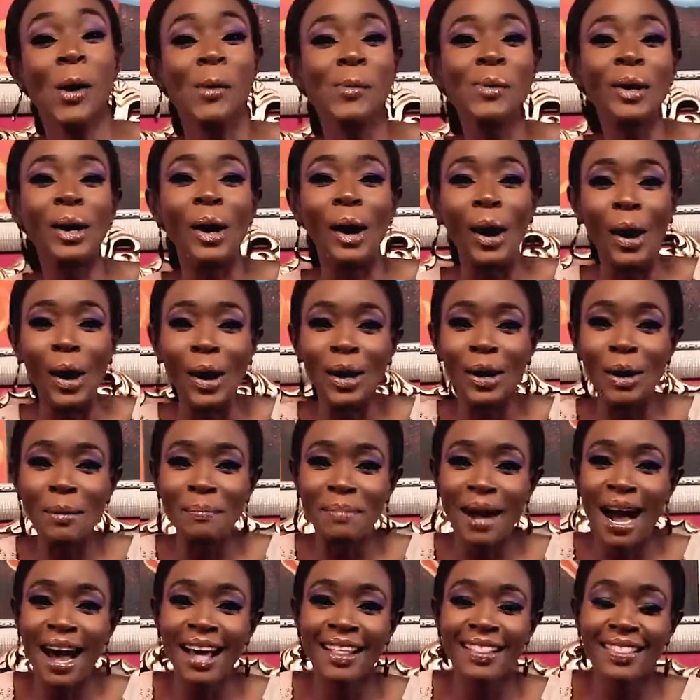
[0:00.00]
We're all
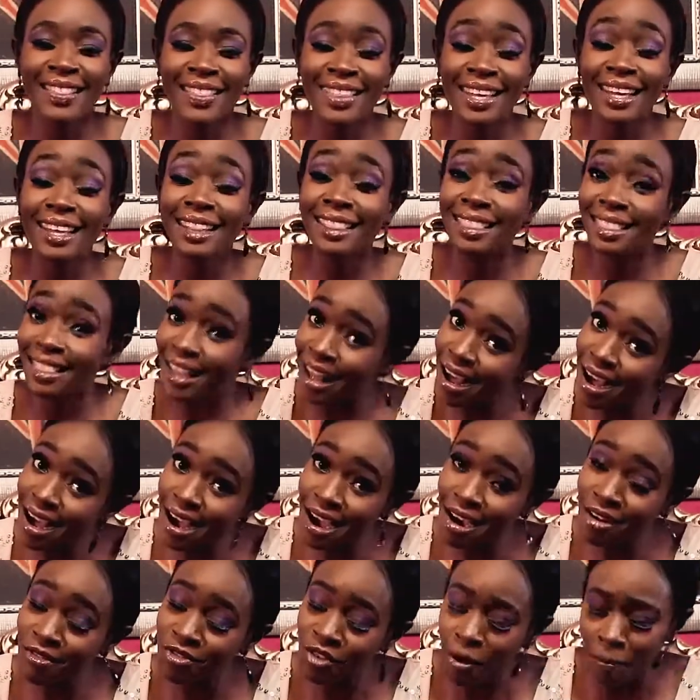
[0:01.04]
about the
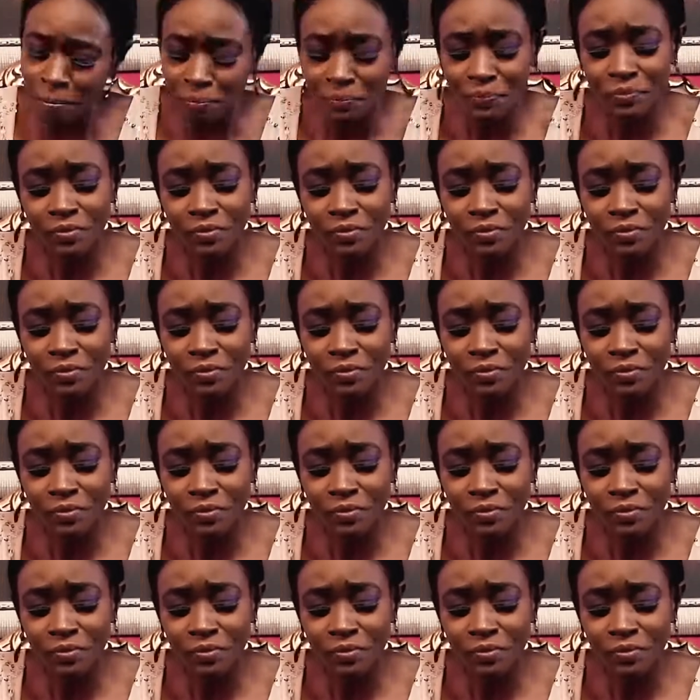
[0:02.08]
love.